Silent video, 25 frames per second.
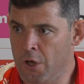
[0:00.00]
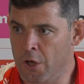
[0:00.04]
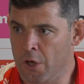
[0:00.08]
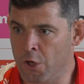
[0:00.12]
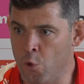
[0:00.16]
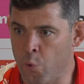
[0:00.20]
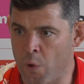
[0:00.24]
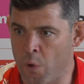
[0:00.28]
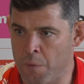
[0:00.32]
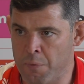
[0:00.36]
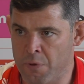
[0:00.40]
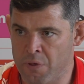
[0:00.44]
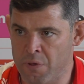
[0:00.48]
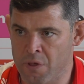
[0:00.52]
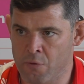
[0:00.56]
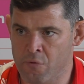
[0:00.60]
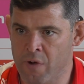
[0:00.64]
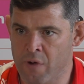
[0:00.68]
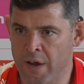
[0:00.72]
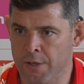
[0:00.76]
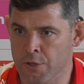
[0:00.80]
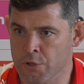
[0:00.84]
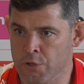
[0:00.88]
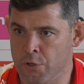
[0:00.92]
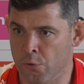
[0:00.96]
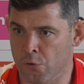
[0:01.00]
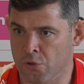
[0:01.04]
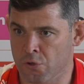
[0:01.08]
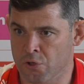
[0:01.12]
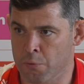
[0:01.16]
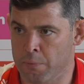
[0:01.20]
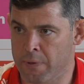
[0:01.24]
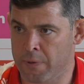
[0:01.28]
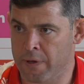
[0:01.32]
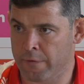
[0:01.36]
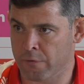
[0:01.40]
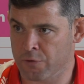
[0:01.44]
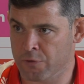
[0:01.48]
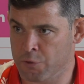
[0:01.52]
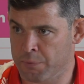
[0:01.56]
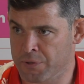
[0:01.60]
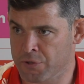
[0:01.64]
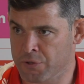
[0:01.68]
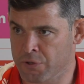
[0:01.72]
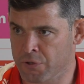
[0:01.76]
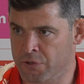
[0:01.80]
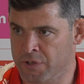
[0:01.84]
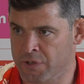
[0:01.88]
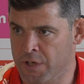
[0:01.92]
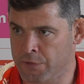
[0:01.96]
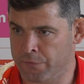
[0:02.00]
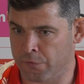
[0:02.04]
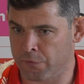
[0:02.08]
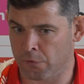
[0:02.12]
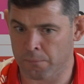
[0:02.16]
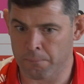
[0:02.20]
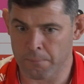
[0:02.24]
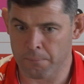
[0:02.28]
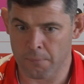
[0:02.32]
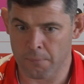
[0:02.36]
equip me with the right tools to be able to be successful.